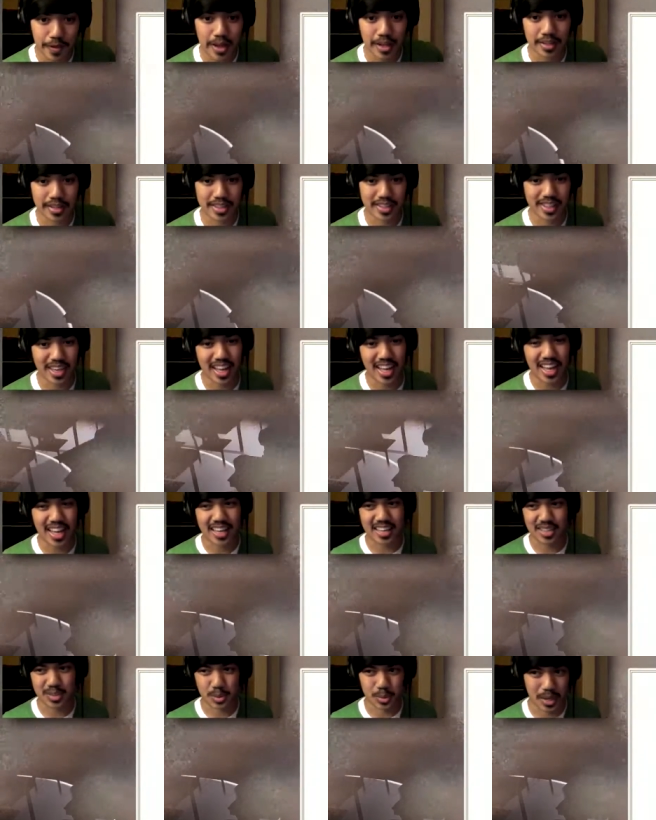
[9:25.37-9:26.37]
Failure.
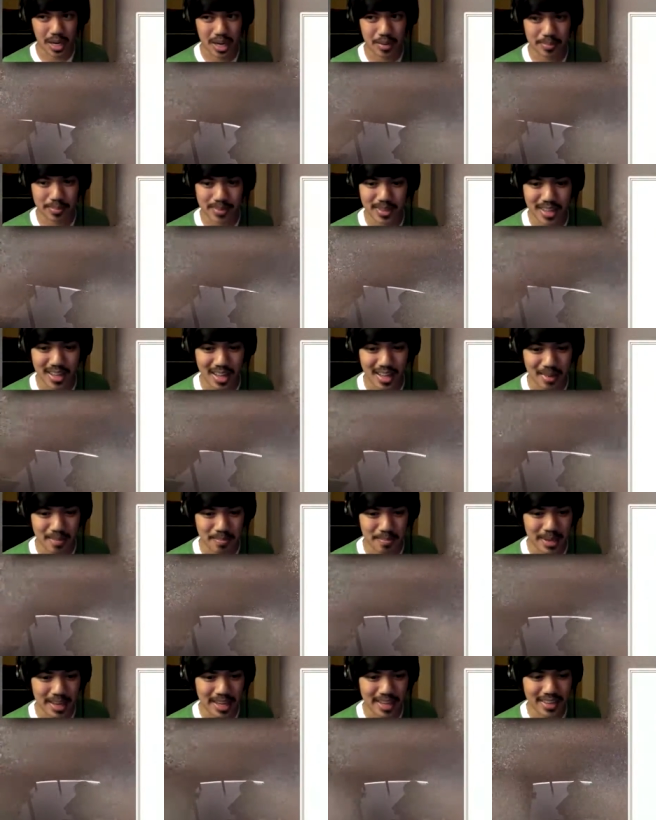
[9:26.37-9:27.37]
Ah, crap. Ah,
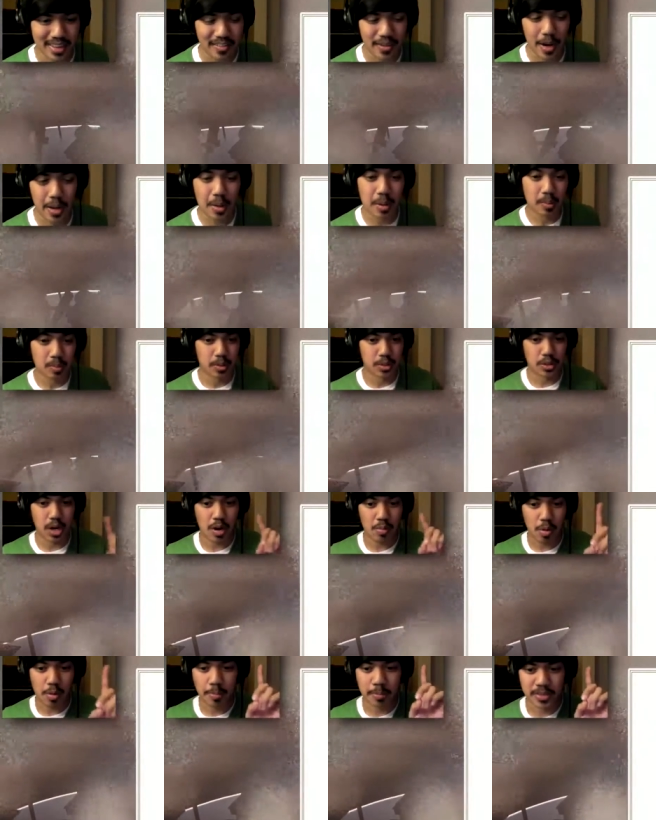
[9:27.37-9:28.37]
man. All right, we'll try
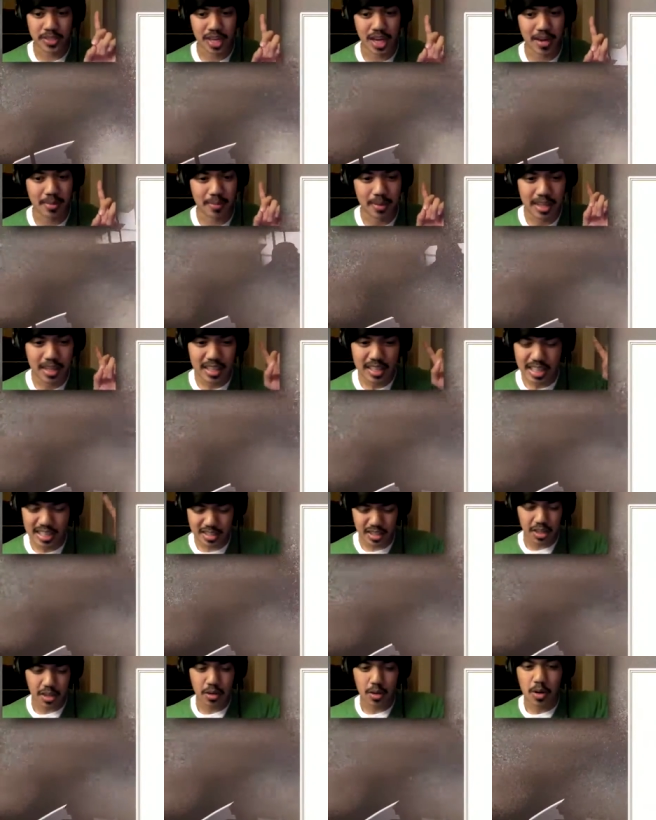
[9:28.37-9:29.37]
one more time.
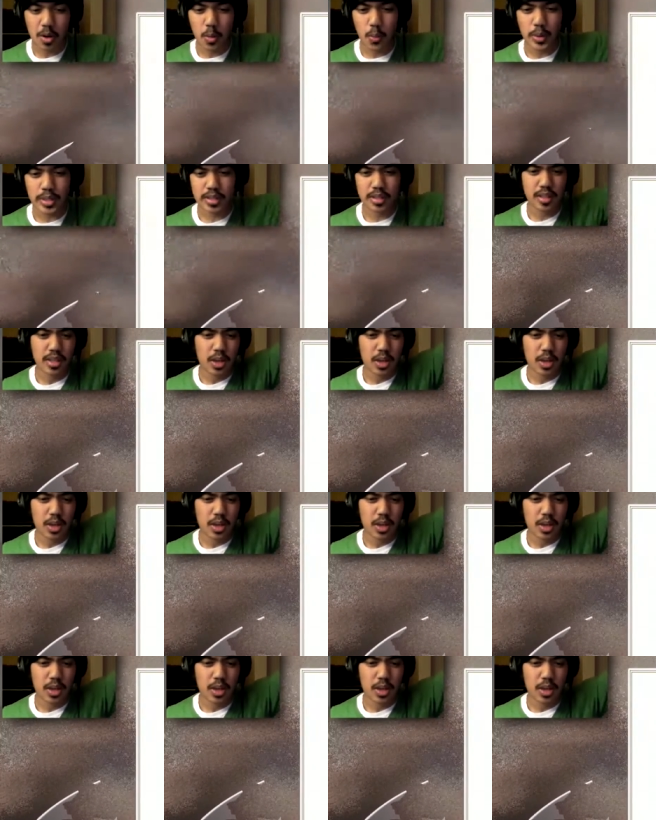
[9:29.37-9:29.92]
Let's go with